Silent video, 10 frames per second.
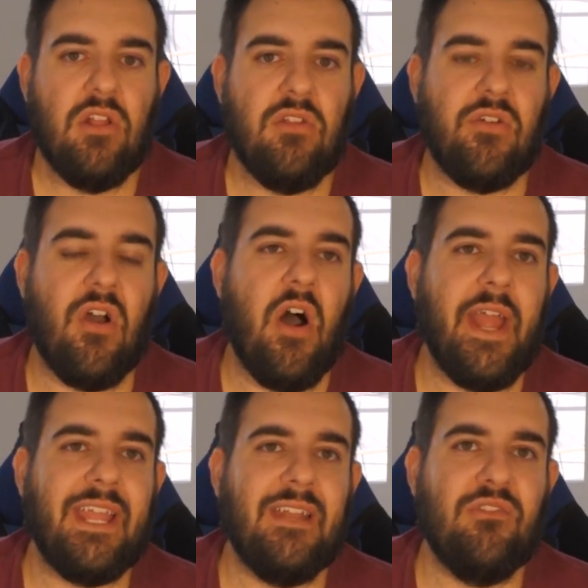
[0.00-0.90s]
look,
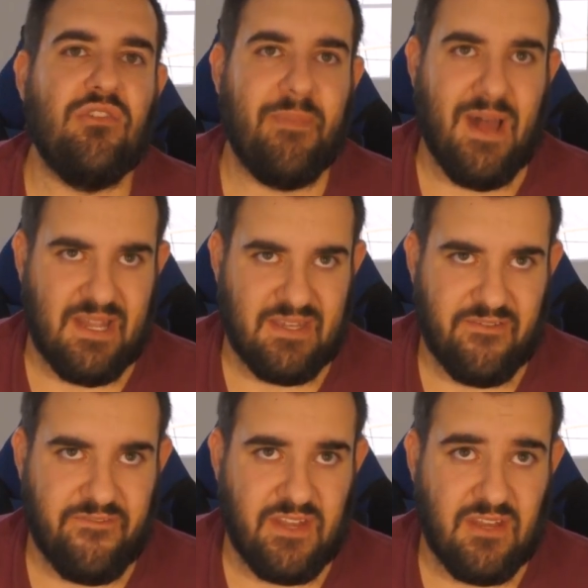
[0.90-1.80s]
I can look past
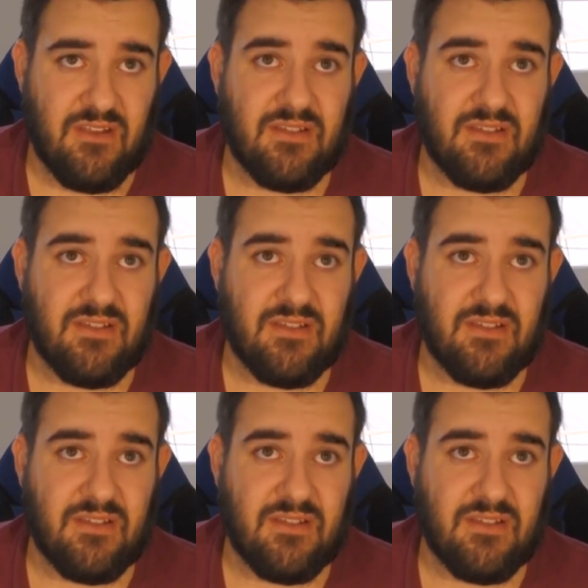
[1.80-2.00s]
it for you,